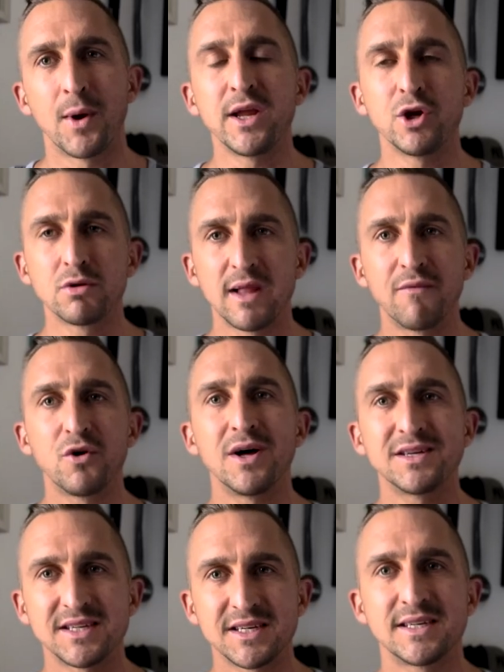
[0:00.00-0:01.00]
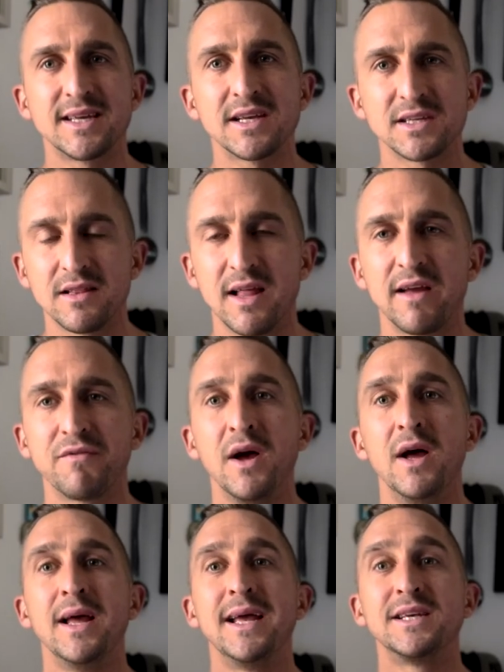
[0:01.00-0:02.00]
right? Your level of success in life
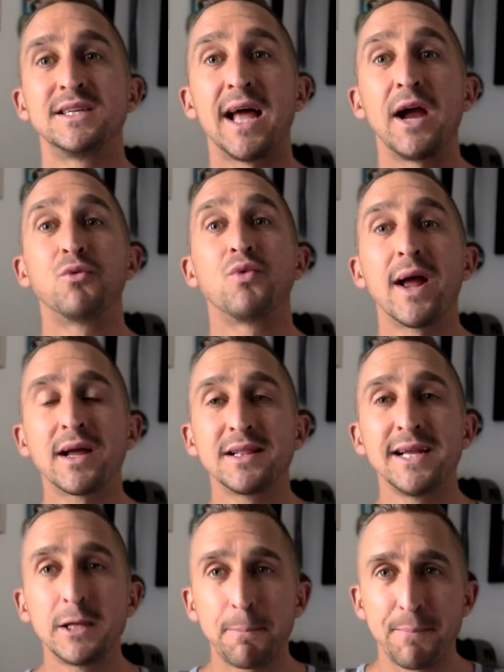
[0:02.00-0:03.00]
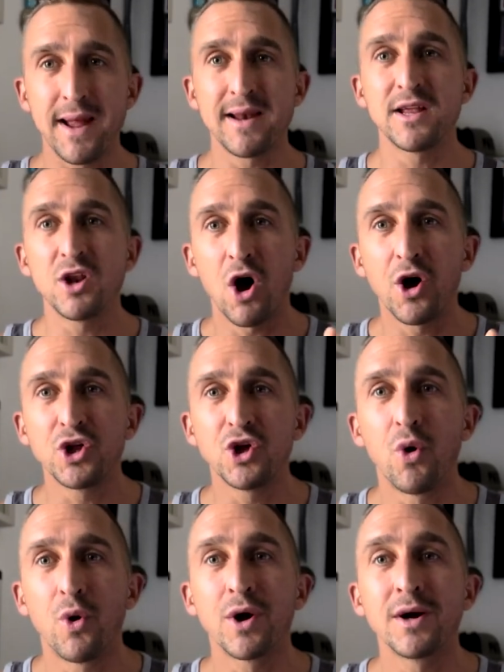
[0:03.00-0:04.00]
is directly dependent on
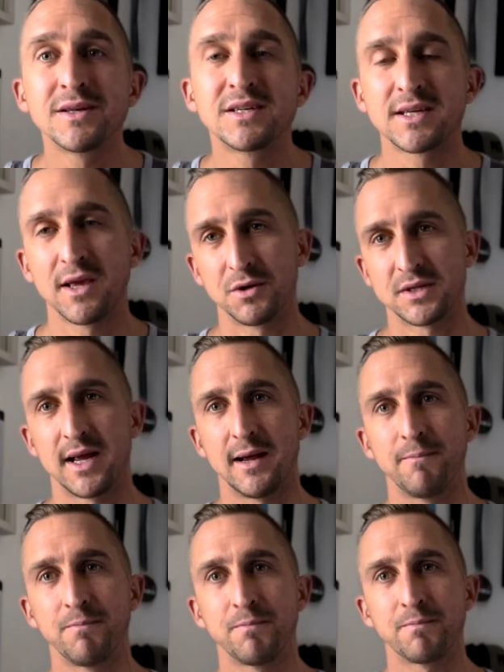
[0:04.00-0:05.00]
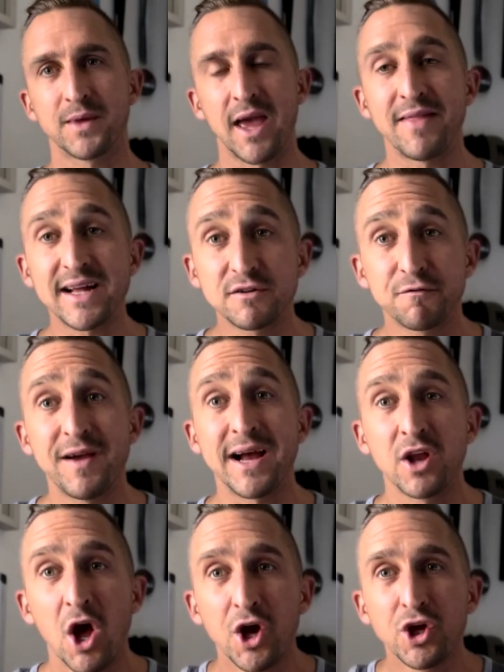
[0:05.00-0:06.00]
your skill set. Okay, that's a
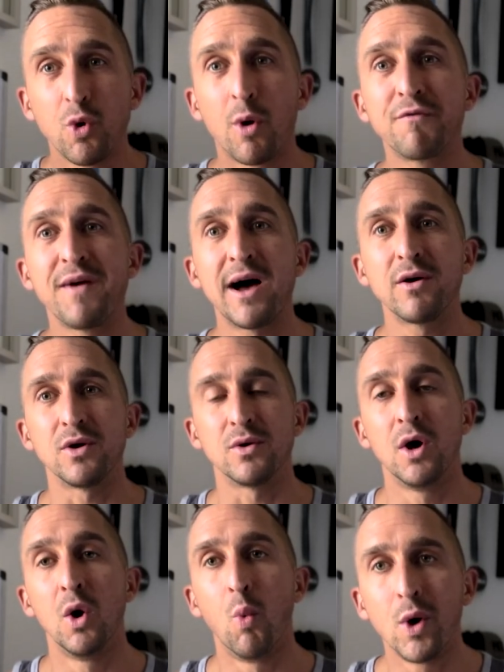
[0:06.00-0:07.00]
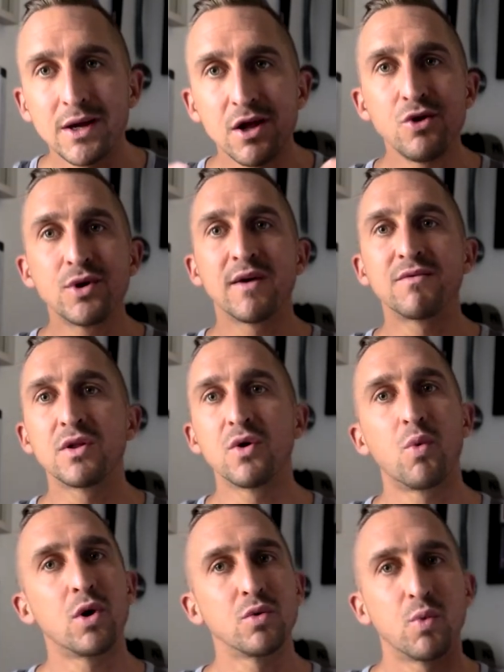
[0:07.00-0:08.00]
fact. Your value. What can you give to the
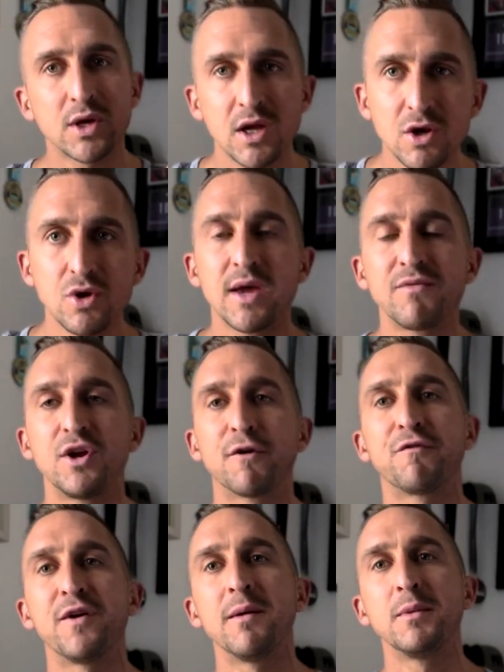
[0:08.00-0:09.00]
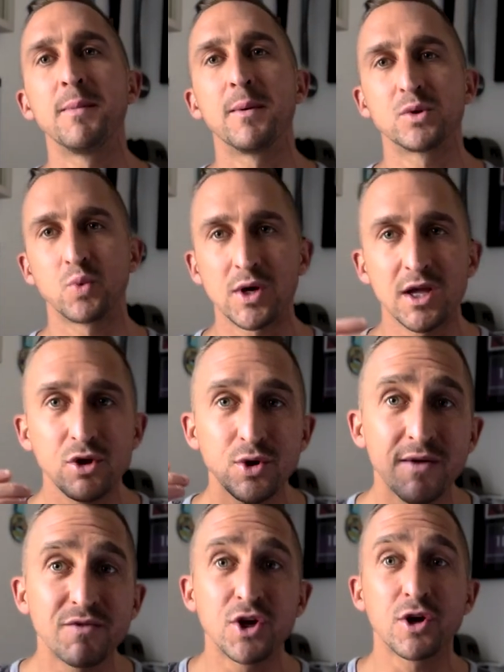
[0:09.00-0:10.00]
world? What can you give to your family members? What can you
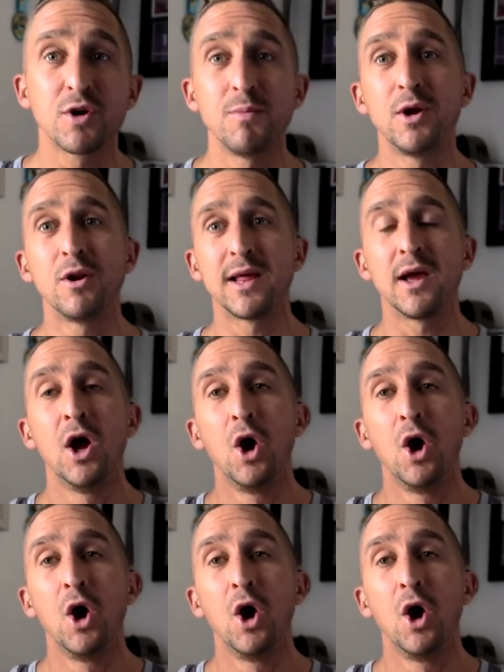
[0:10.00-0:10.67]
give to your community